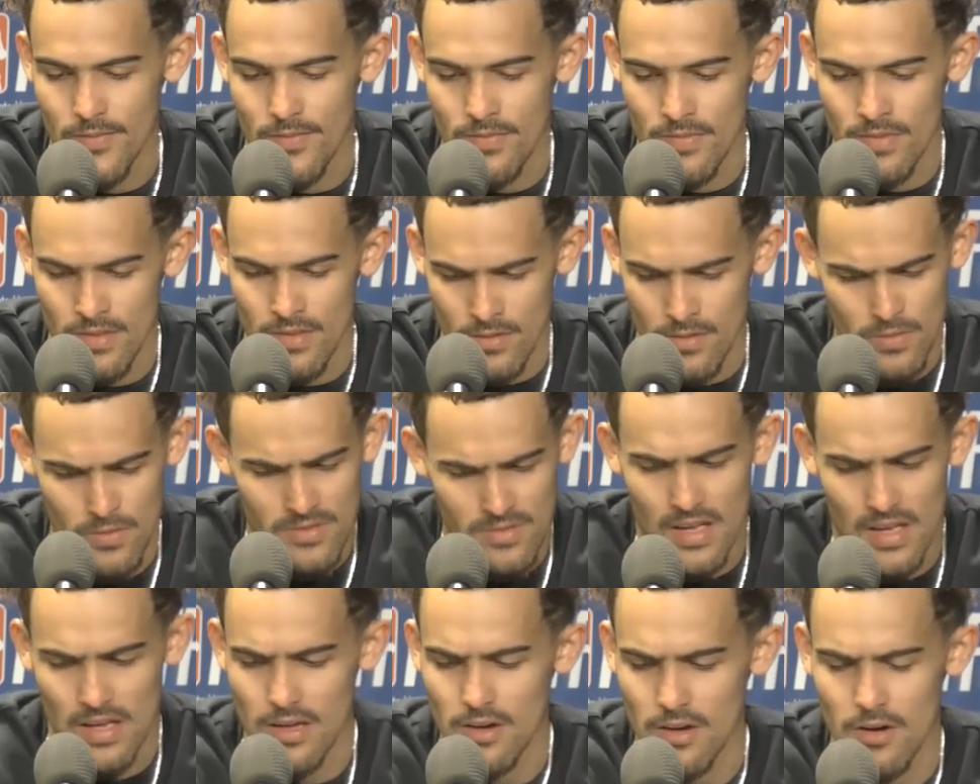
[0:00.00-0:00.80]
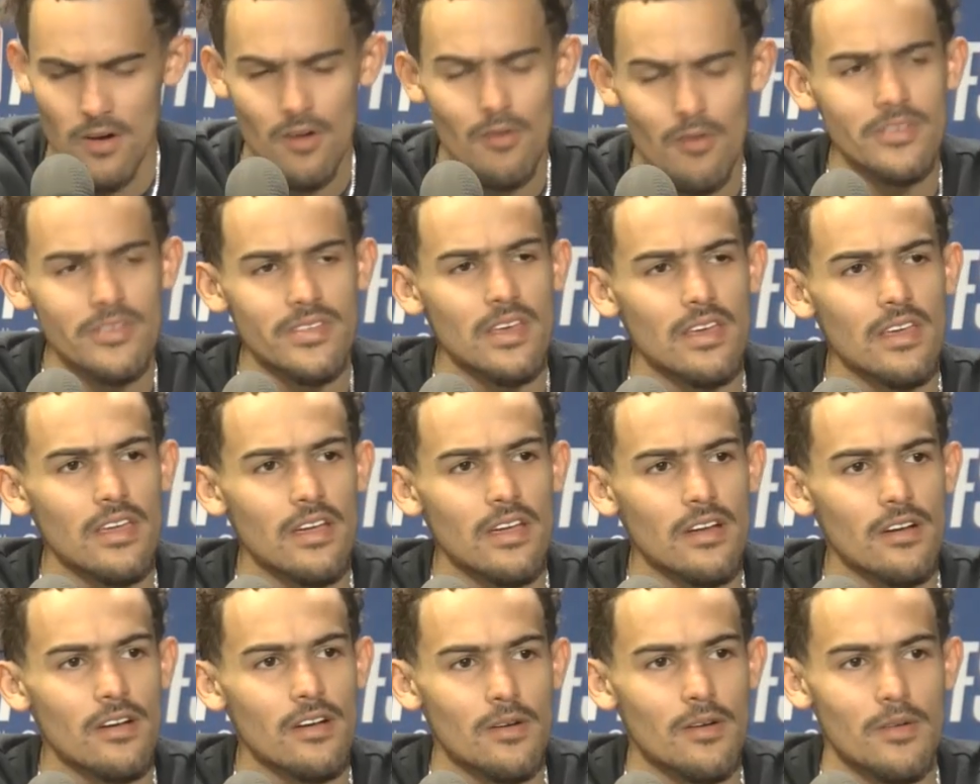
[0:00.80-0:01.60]
we just got to go home and take care
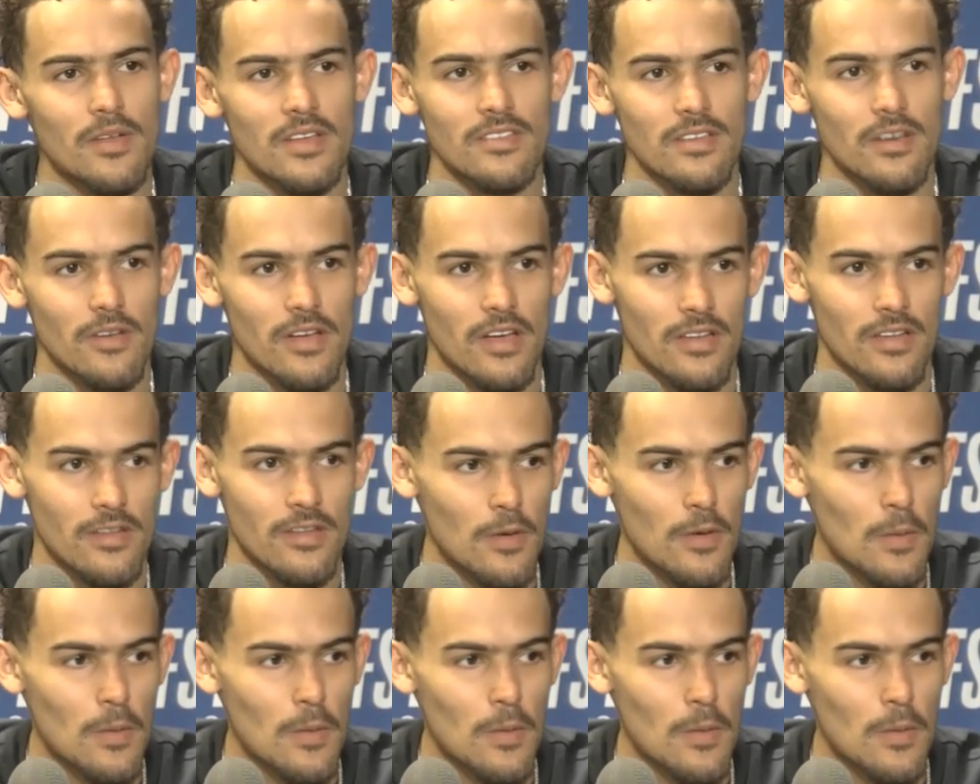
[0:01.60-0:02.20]
of home. That's all we got to do.